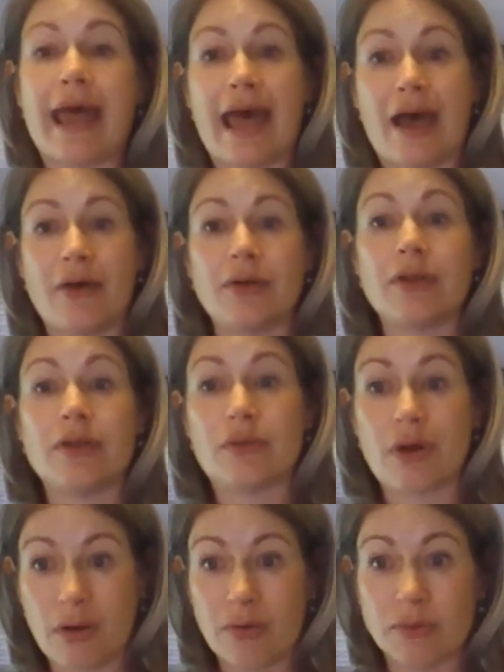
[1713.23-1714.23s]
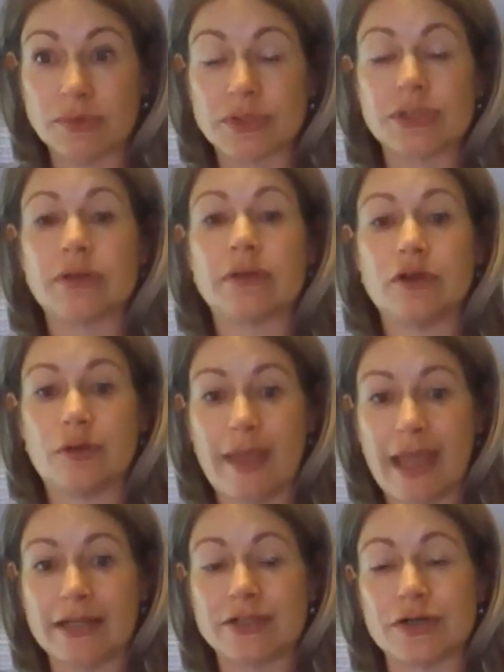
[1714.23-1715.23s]
And how do you coach
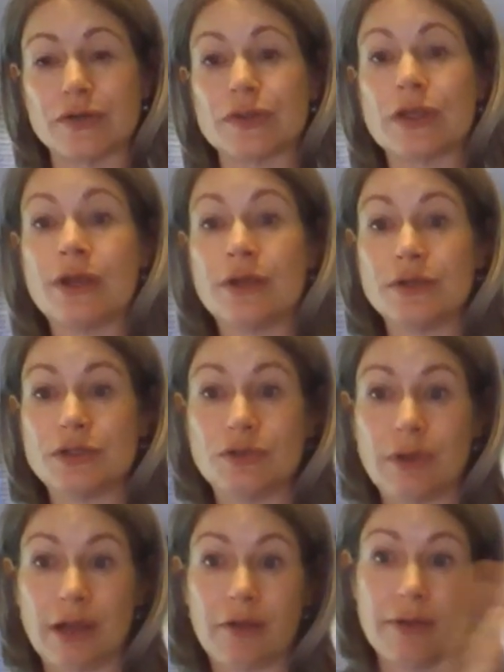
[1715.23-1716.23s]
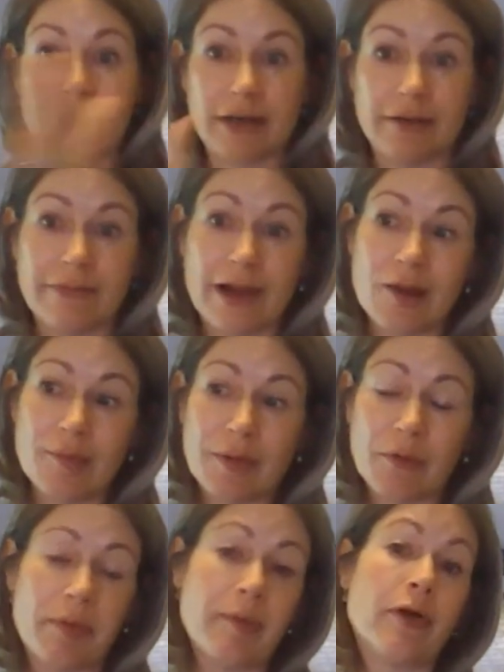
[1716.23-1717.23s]
your managers to create an
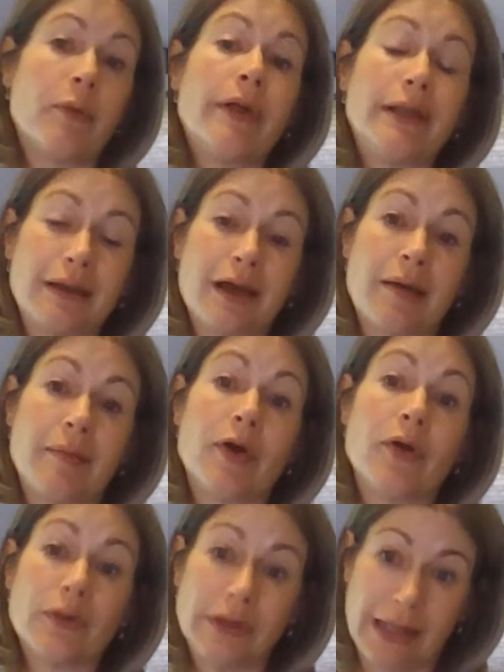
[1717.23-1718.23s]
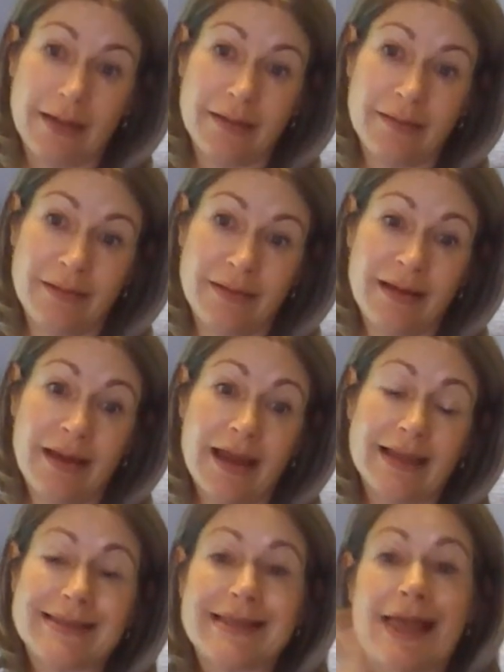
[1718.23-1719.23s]
environment where people are willing to come early
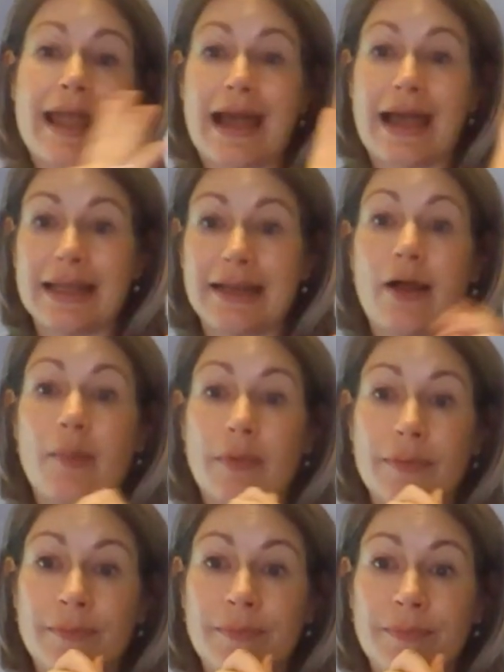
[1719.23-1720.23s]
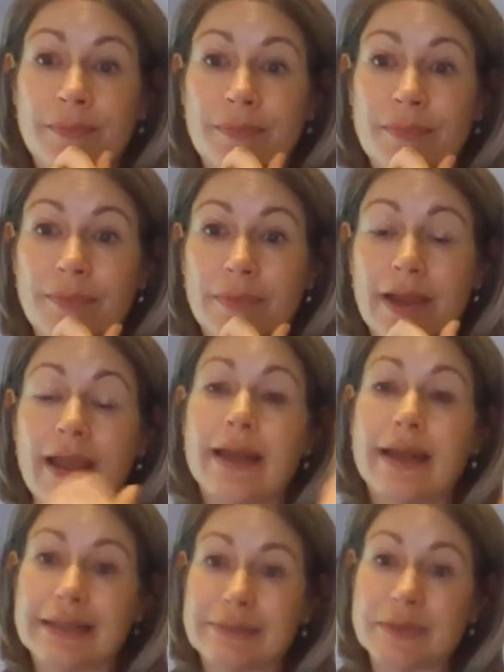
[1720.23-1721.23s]
and say, I need help,
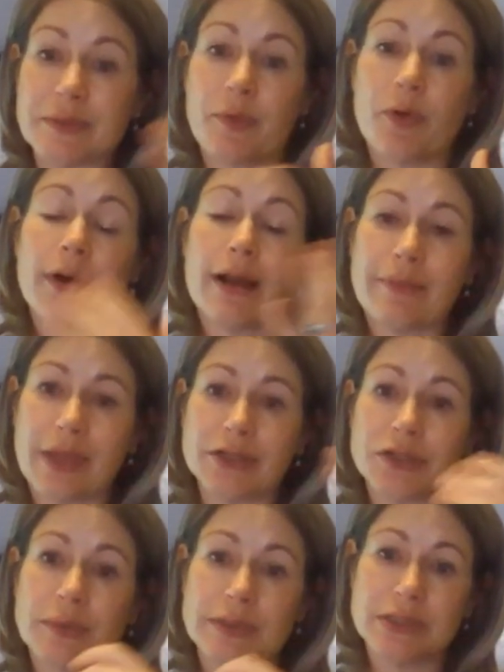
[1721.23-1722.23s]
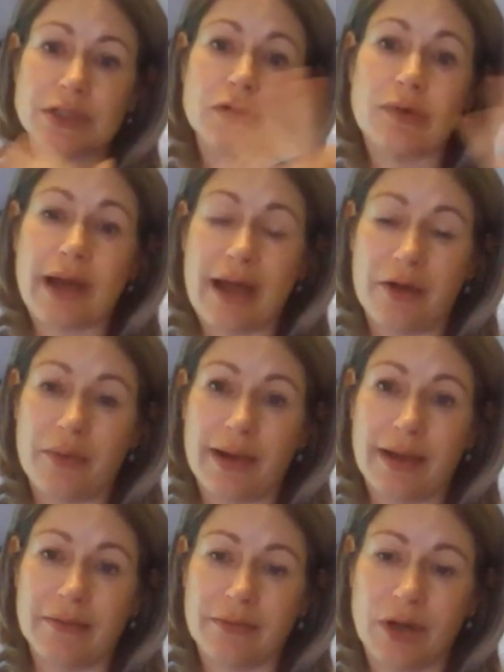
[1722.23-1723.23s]
right? I need some support. I'm not sure what to do. How
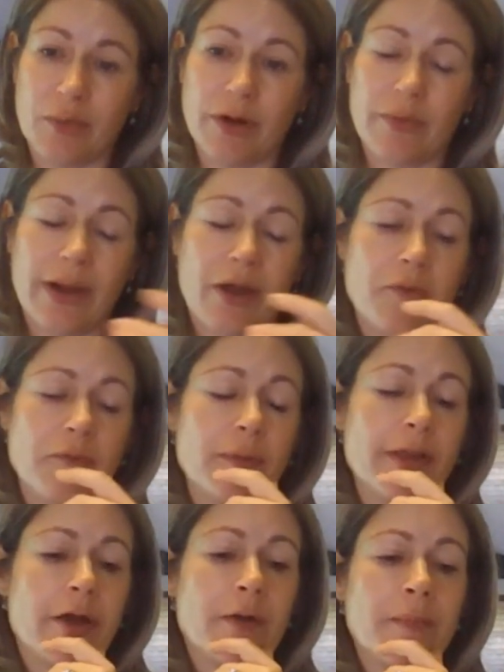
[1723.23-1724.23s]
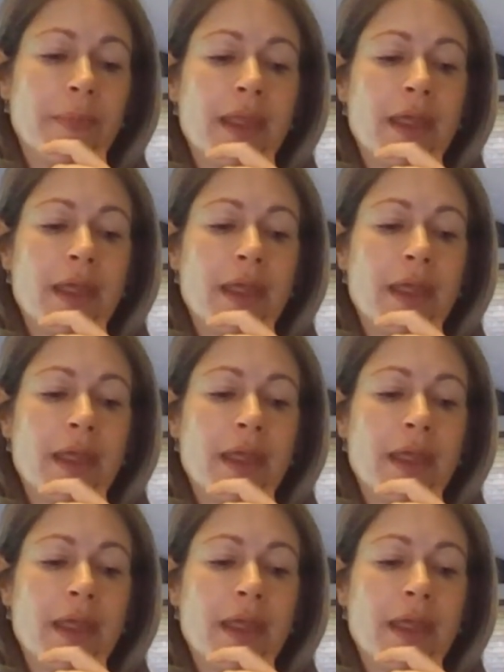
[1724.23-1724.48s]
do I, where do I go from here?